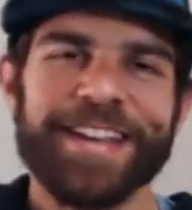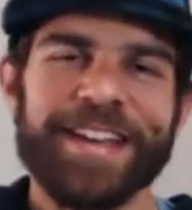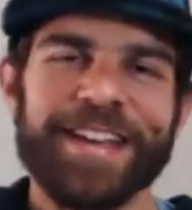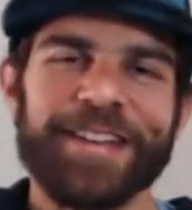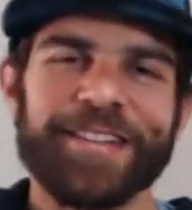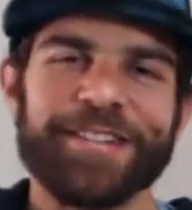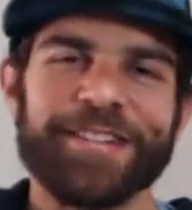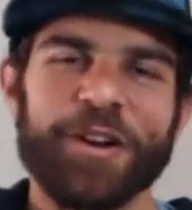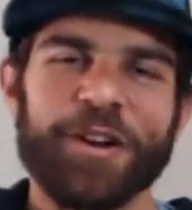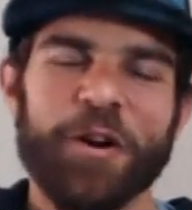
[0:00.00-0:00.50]

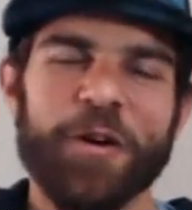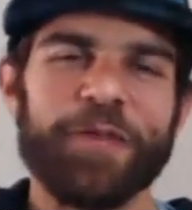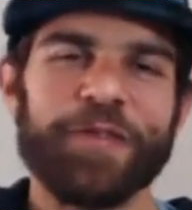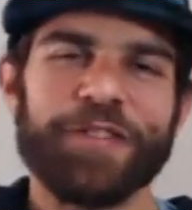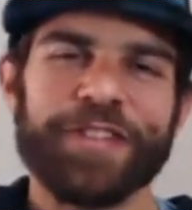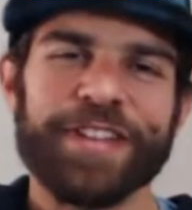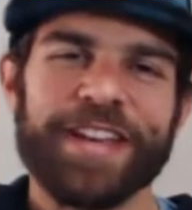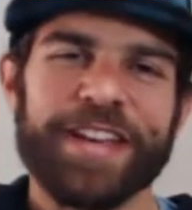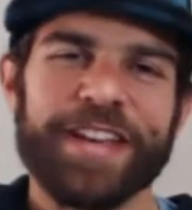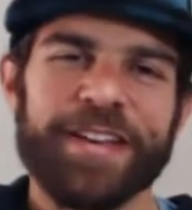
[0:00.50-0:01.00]

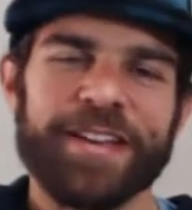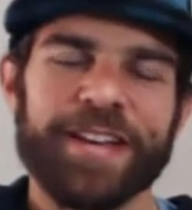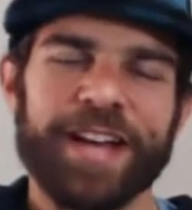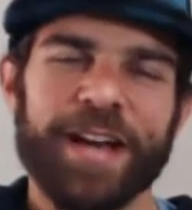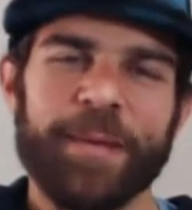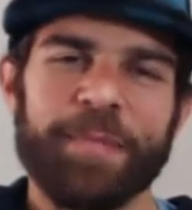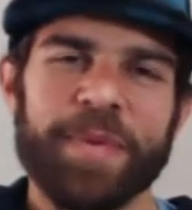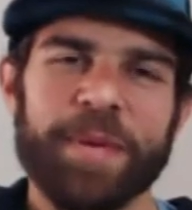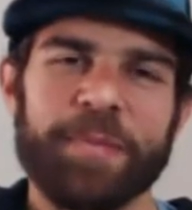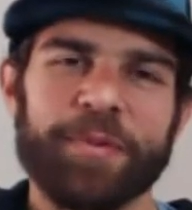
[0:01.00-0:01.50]
hopefully
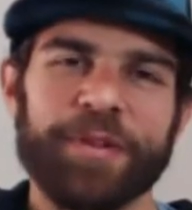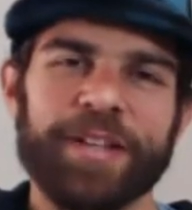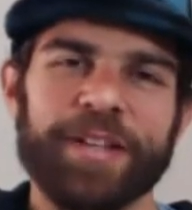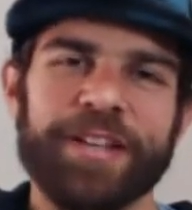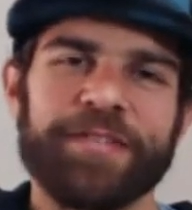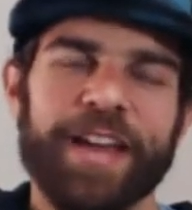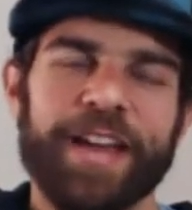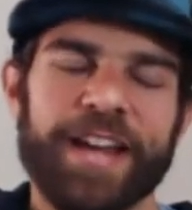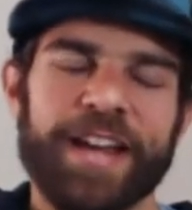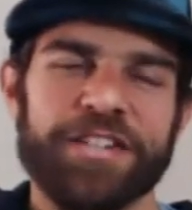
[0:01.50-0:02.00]
people have
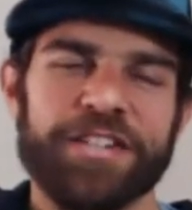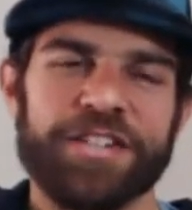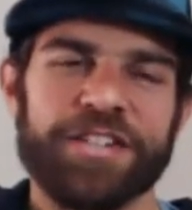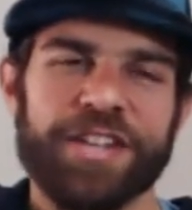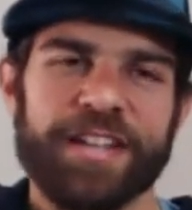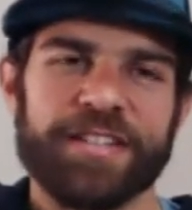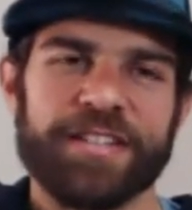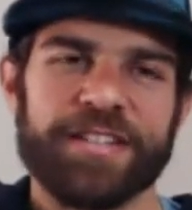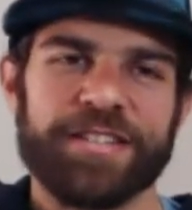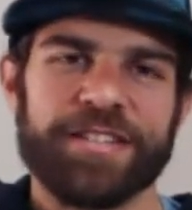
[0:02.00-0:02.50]
had a
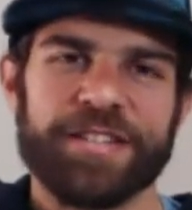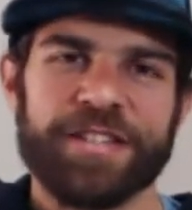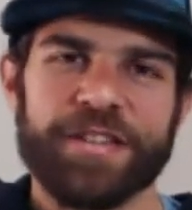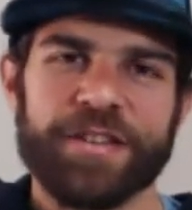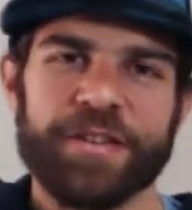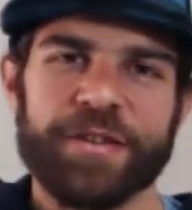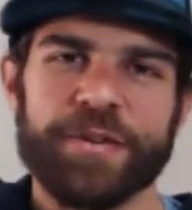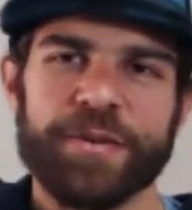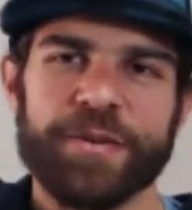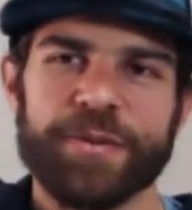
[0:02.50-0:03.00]
chance
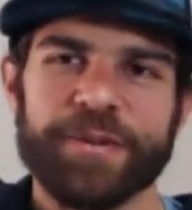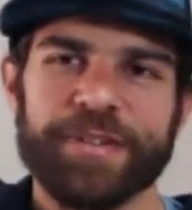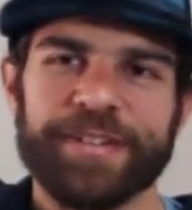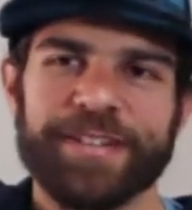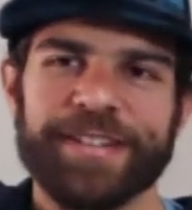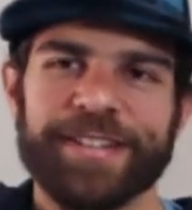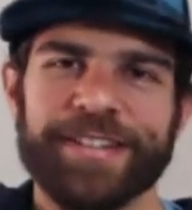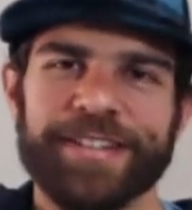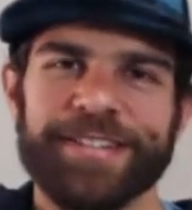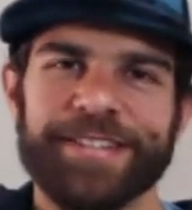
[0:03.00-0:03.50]
to
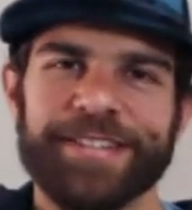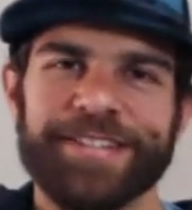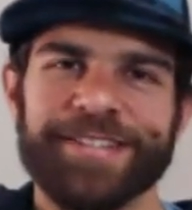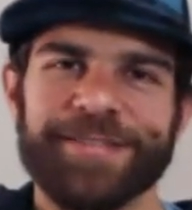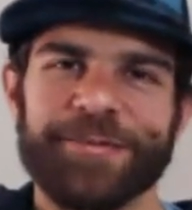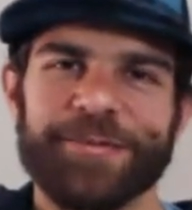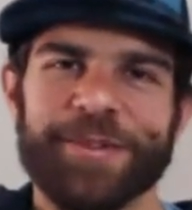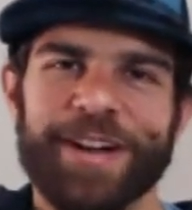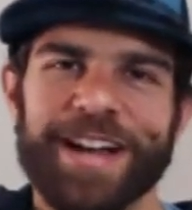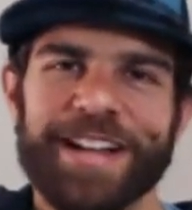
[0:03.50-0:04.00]

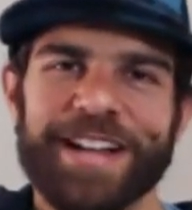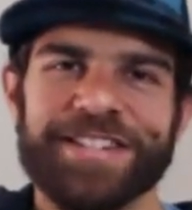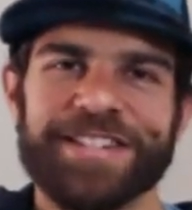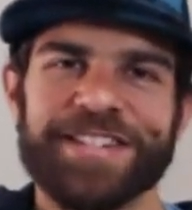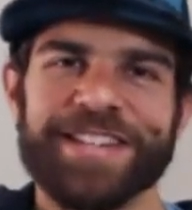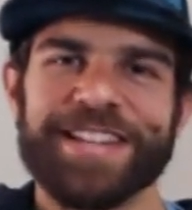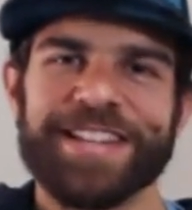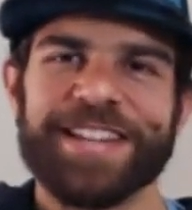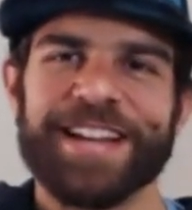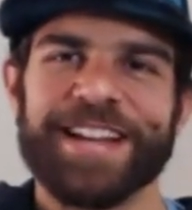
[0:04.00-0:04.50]
watch
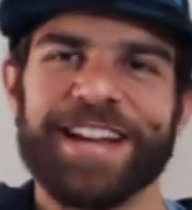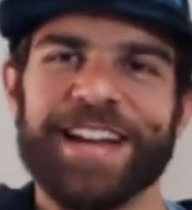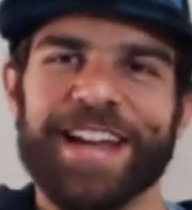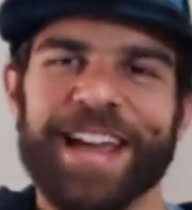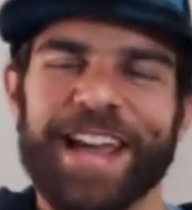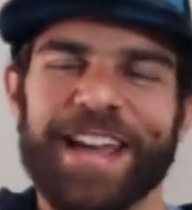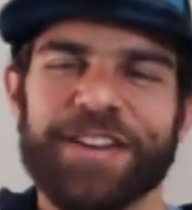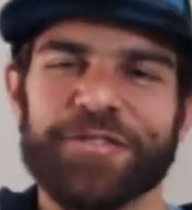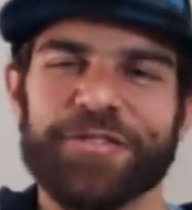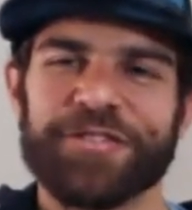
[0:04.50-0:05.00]
the
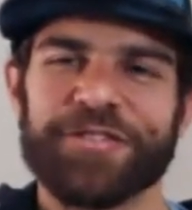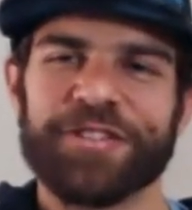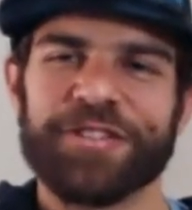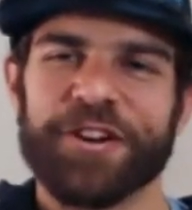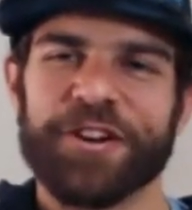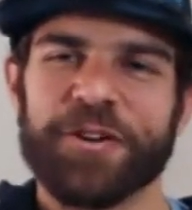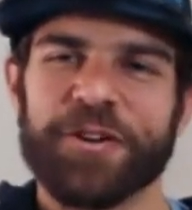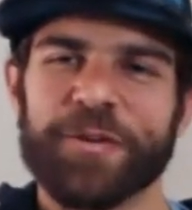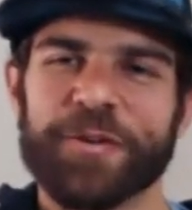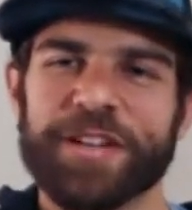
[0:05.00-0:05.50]
Andrew
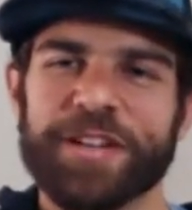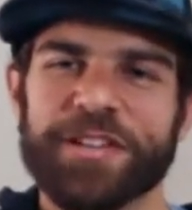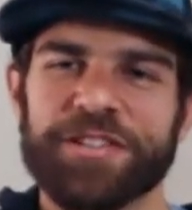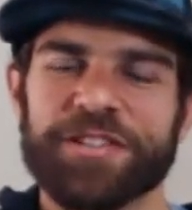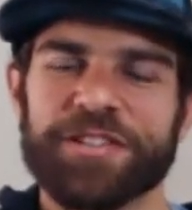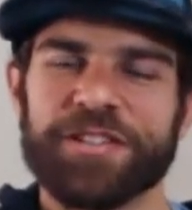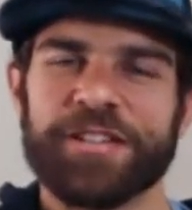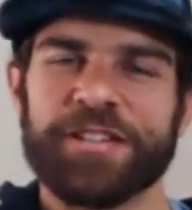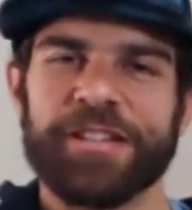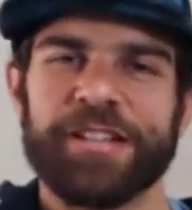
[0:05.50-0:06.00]

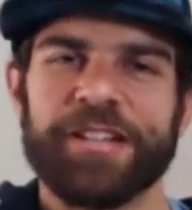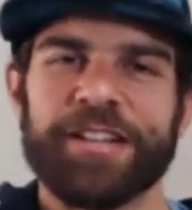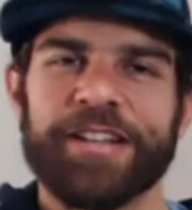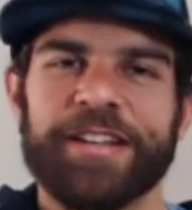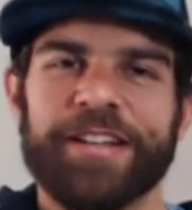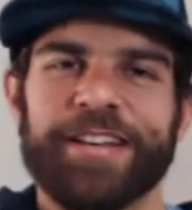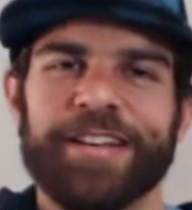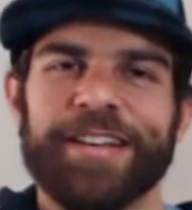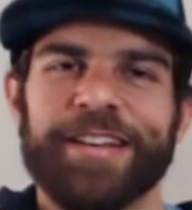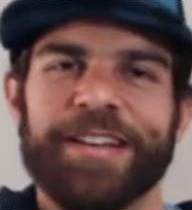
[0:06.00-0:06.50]
Starkowicz
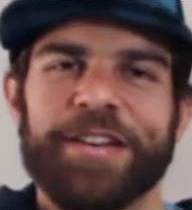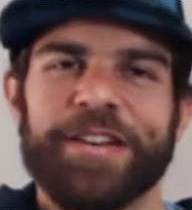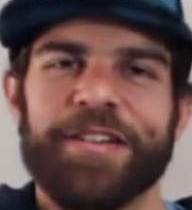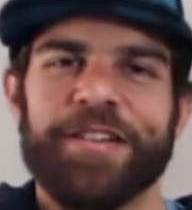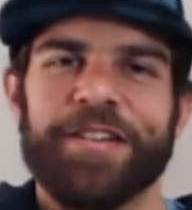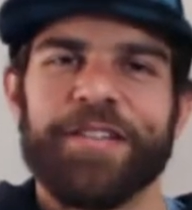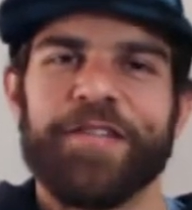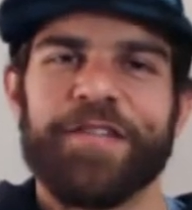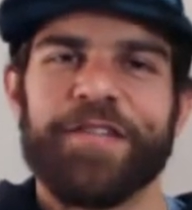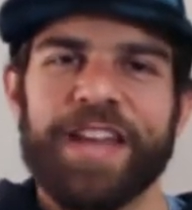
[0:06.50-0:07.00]

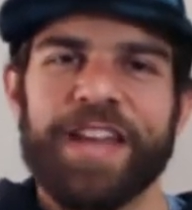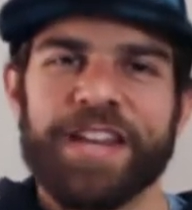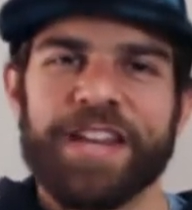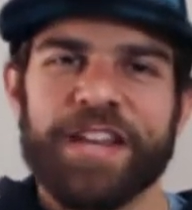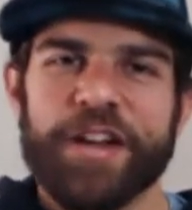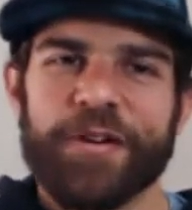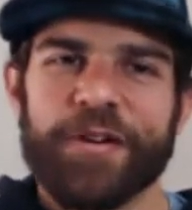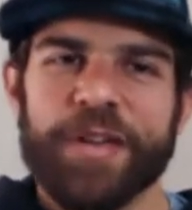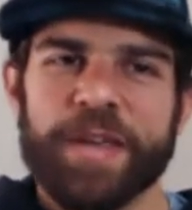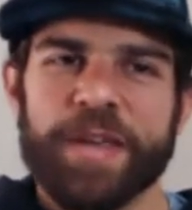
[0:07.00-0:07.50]

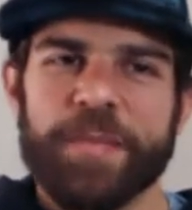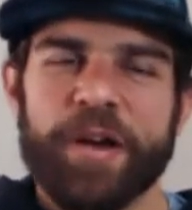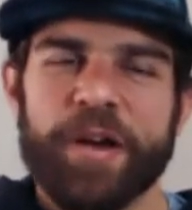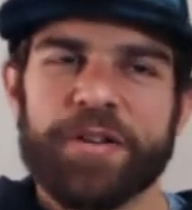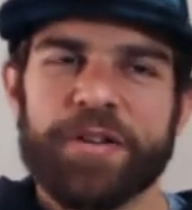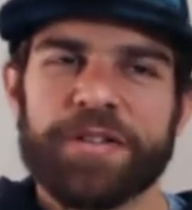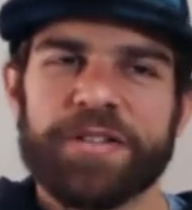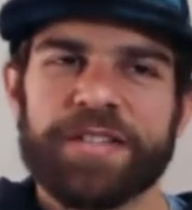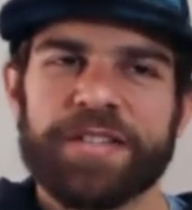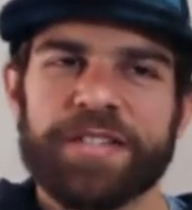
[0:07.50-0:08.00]
video he
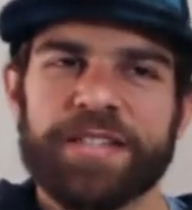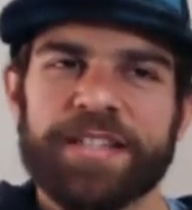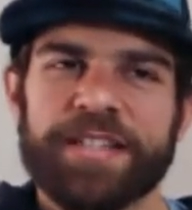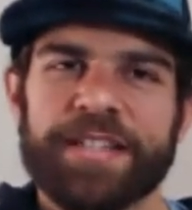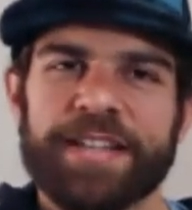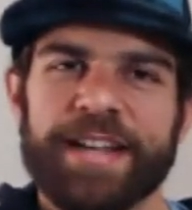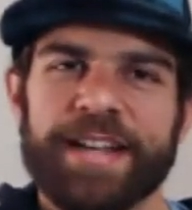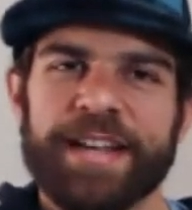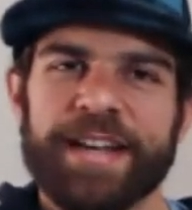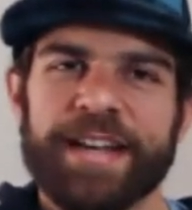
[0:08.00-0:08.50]
posted
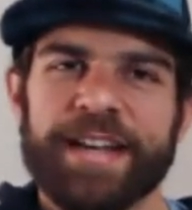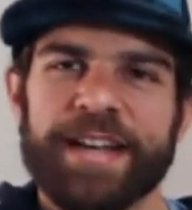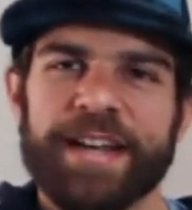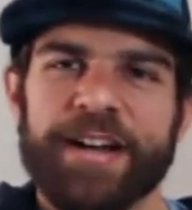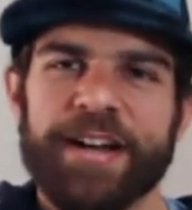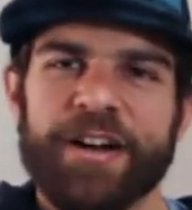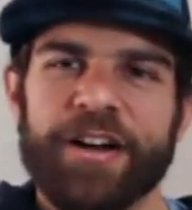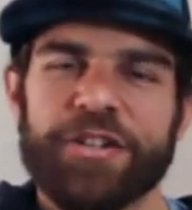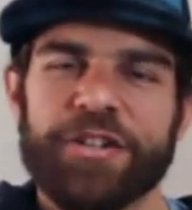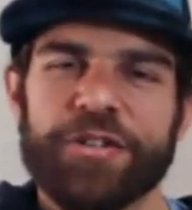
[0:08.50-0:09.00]

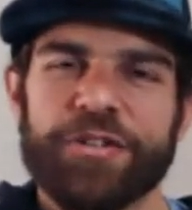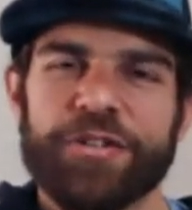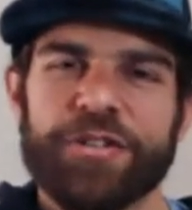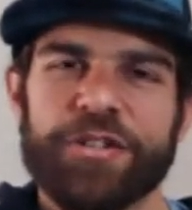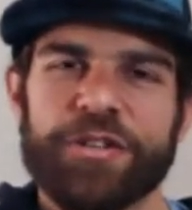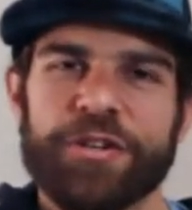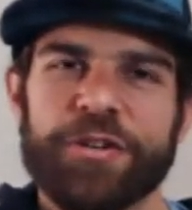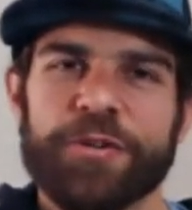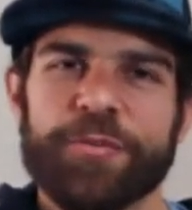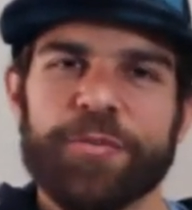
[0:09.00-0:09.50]
on
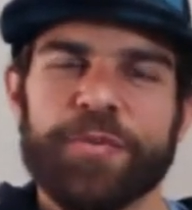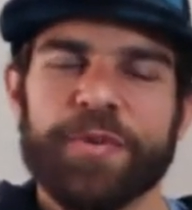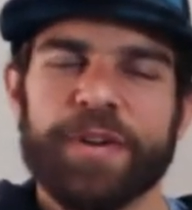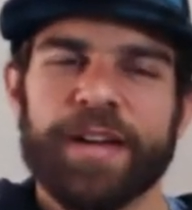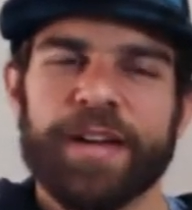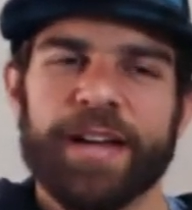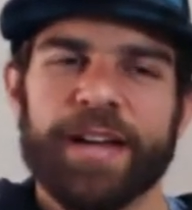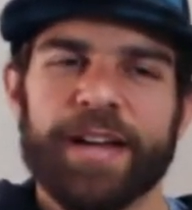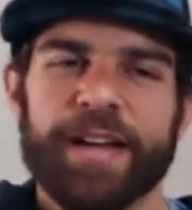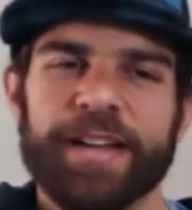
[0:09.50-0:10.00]
YouTube.
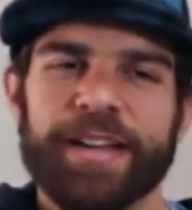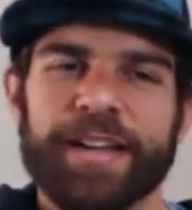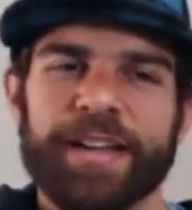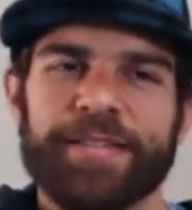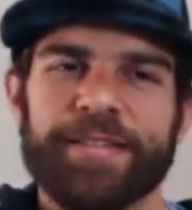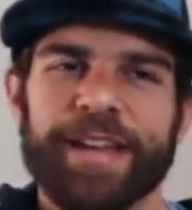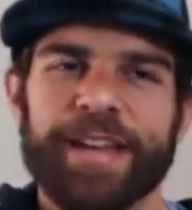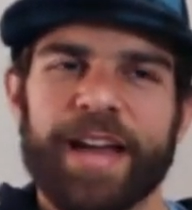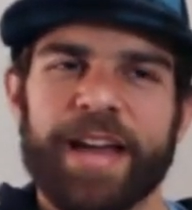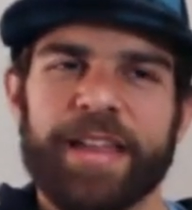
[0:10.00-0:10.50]

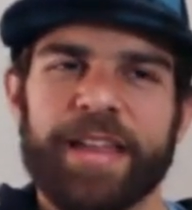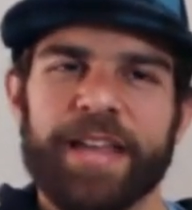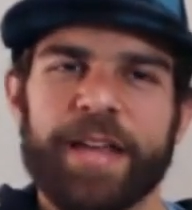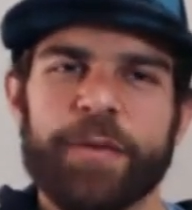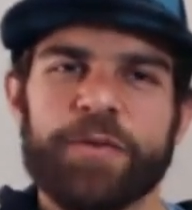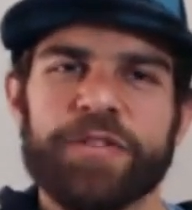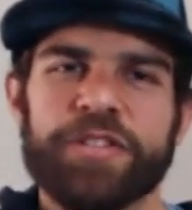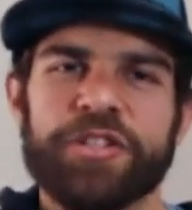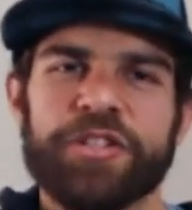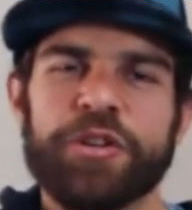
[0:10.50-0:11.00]
I think it
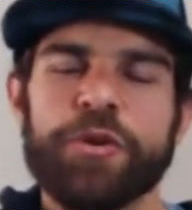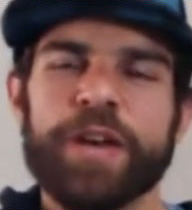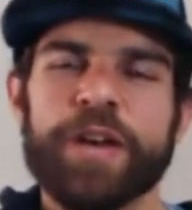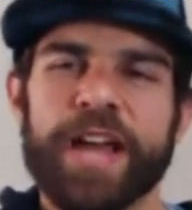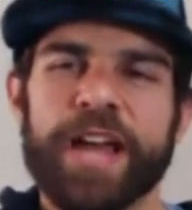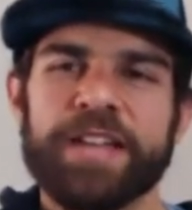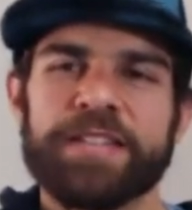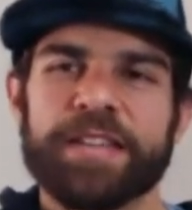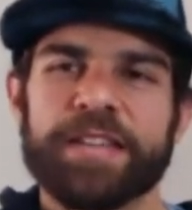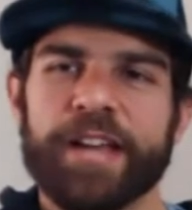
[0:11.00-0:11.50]
was 2
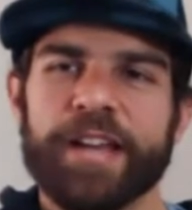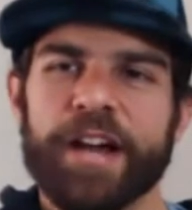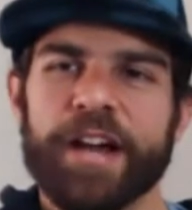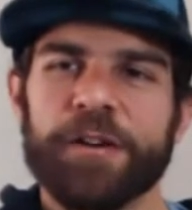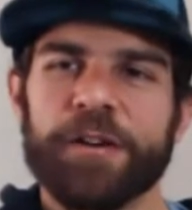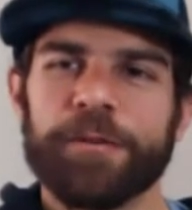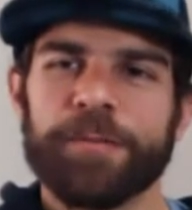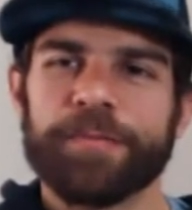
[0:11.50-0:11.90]
nights ago.